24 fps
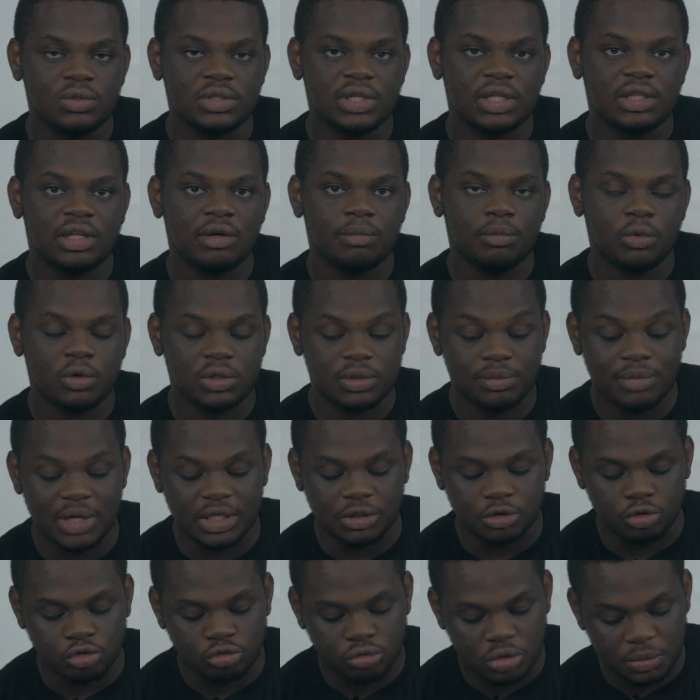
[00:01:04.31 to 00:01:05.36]
that are bought by
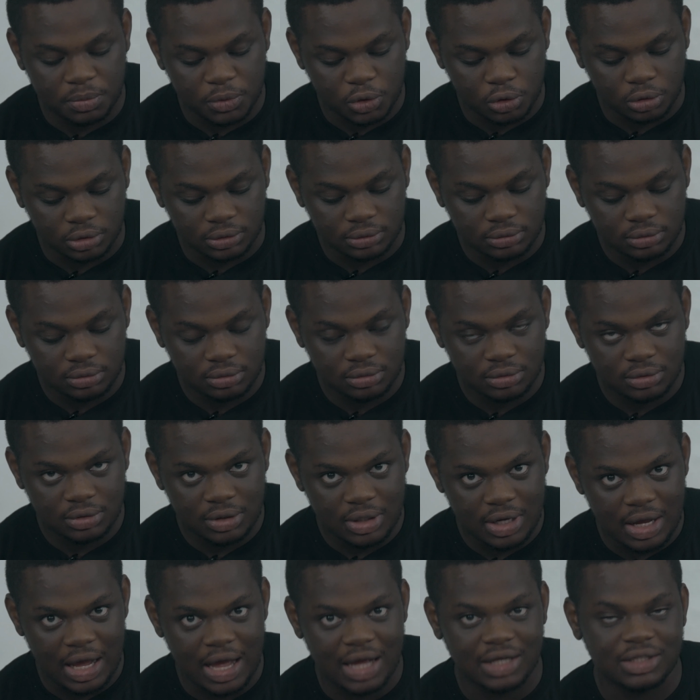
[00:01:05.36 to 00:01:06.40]
description.
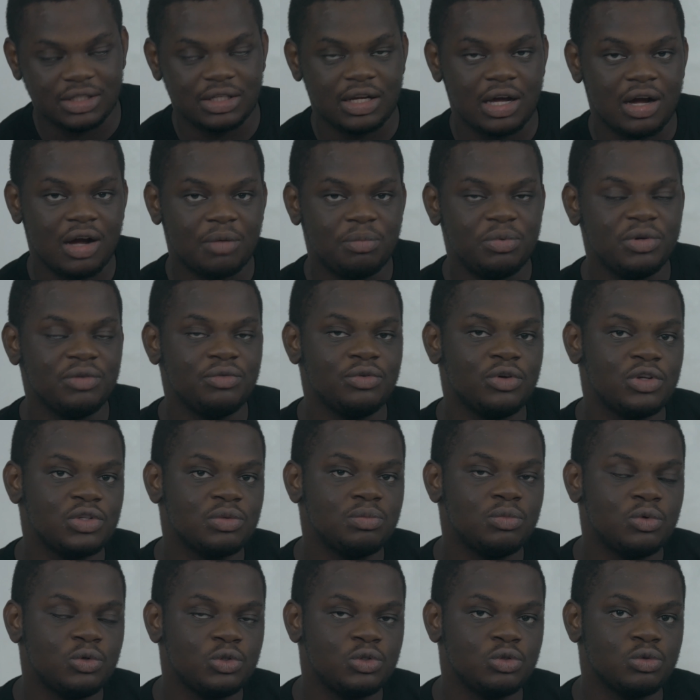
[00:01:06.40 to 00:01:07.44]
And in our previous
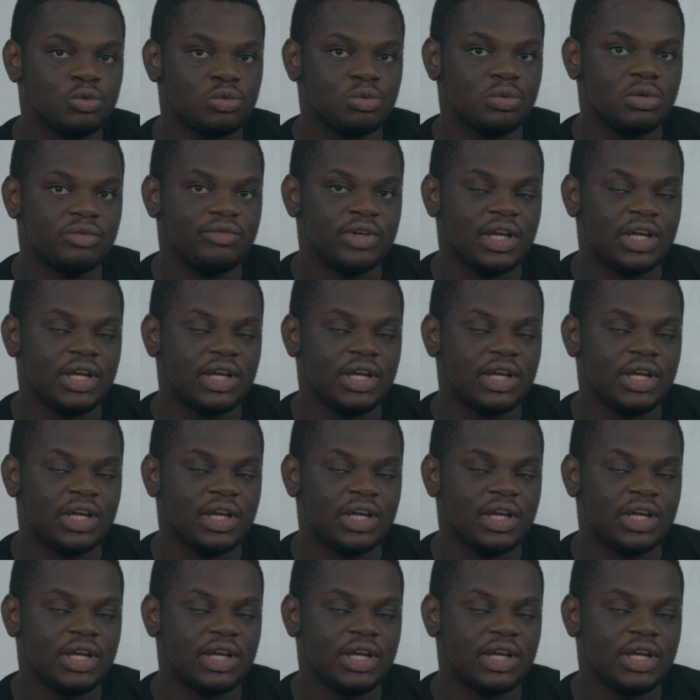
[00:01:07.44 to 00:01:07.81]
modules, we have